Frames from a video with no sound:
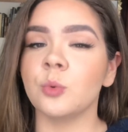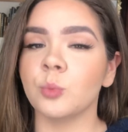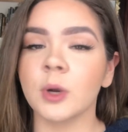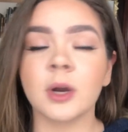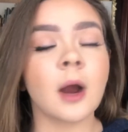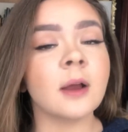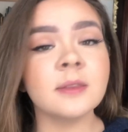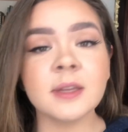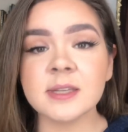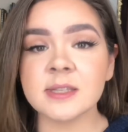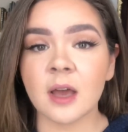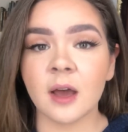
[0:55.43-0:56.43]

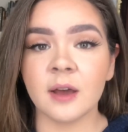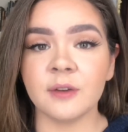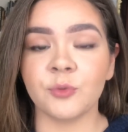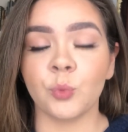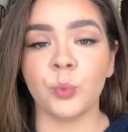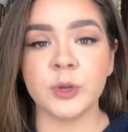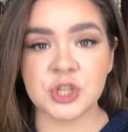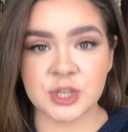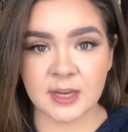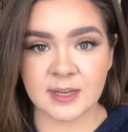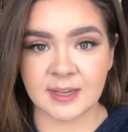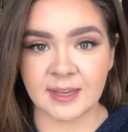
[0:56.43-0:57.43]
Regardless of which
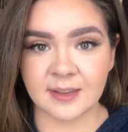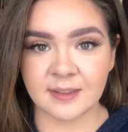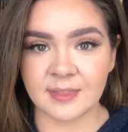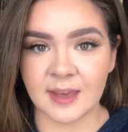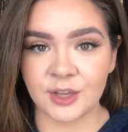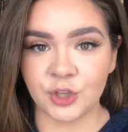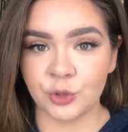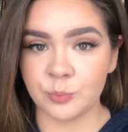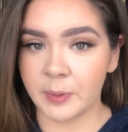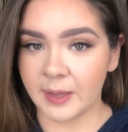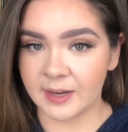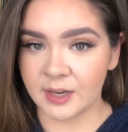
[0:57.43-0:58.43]
technique that you
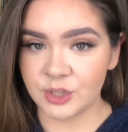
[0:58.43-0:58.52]
plan on